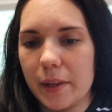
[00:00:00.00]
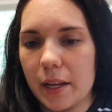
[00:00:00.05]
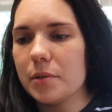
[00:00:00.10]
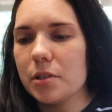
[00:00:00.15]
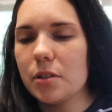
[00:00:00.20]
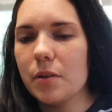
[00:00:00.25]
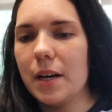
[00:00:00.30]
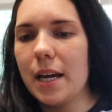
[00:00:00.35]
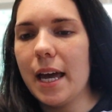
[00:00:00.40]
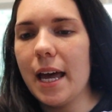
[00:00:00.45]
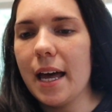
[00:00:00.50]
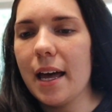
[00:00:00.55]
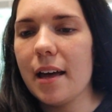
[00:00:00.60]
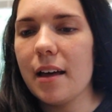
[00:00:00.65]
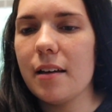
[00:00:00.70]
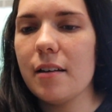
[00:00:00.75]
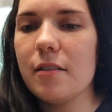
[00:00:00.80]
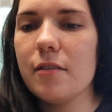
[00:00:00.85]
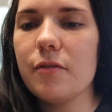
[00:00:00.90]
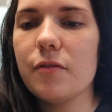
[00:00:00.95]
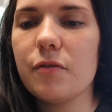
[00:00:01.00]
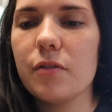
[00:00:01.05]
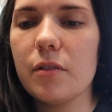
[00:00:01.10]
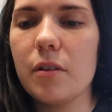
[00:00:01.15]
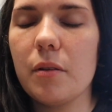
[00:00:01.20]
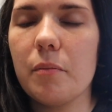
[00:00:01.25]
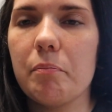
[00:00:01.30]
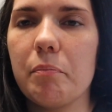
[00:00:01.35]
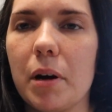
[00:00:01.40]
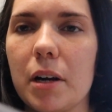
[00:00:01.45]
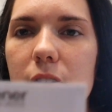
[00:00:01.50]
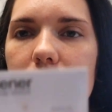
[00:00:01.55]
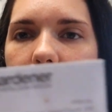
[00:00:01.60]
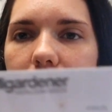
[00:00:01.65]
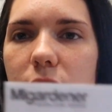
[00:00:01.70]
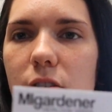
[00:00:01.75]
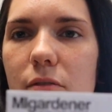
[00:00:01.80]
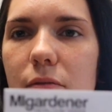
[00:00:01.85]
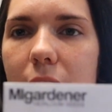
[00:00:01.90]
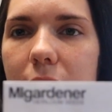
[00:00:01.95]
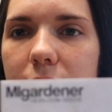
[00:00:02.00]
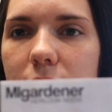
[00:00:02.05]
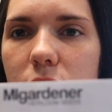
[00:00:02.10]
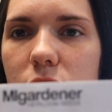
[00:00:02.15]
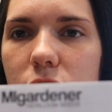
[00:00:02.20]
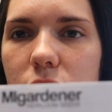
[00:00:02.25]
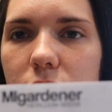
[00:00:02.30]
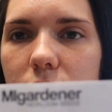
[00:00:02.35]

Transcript: So I have bartender radish.